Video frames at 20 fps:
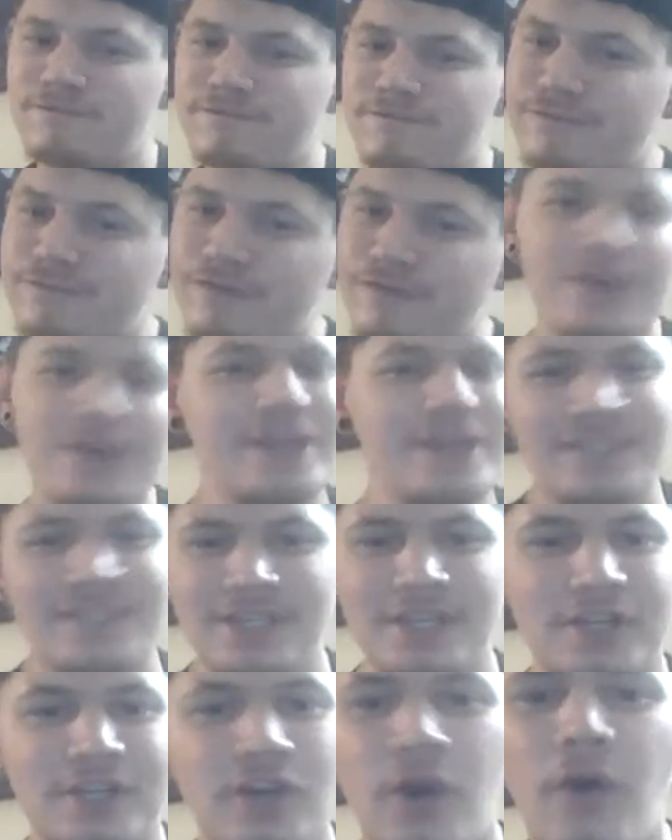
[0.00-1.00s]

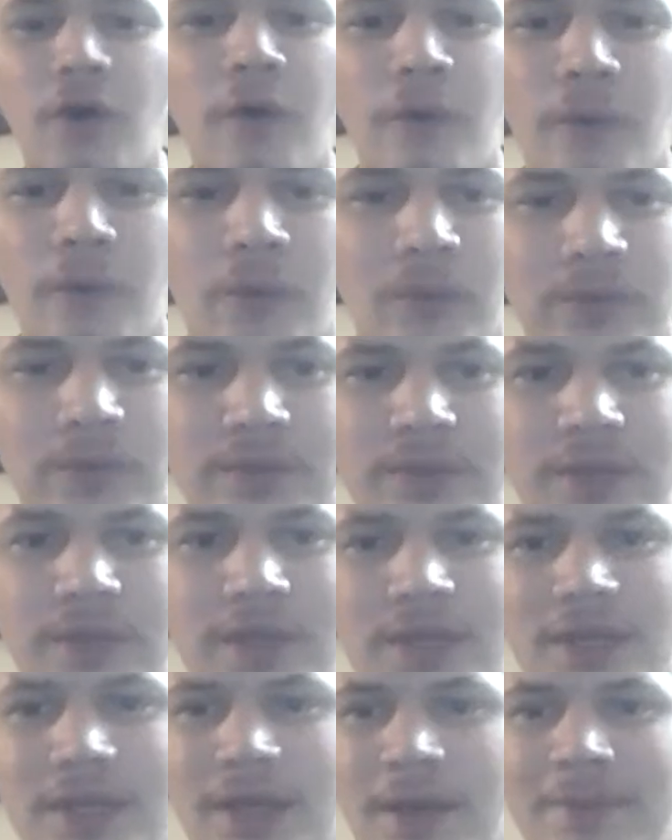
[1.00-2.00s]
freezing cold.
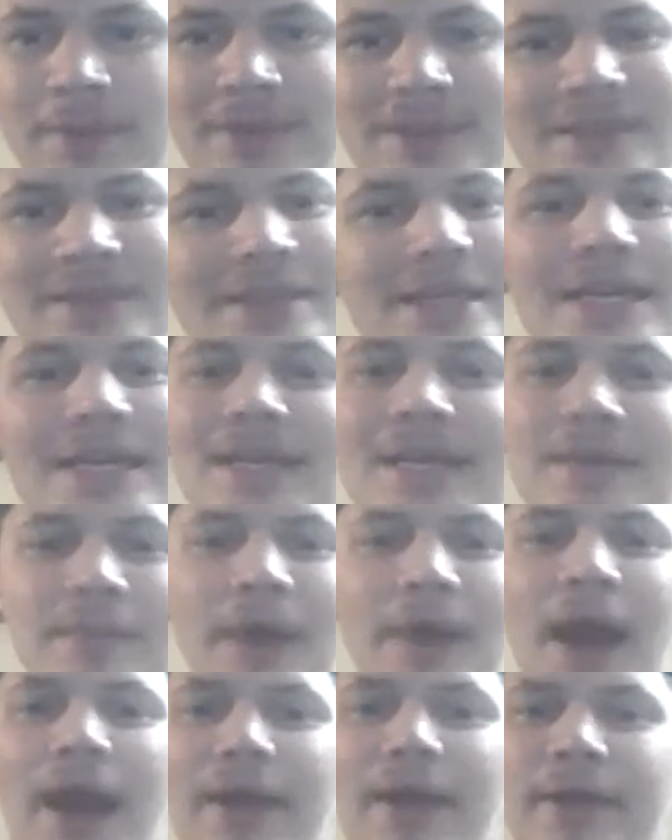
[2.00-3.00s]
I mean, think about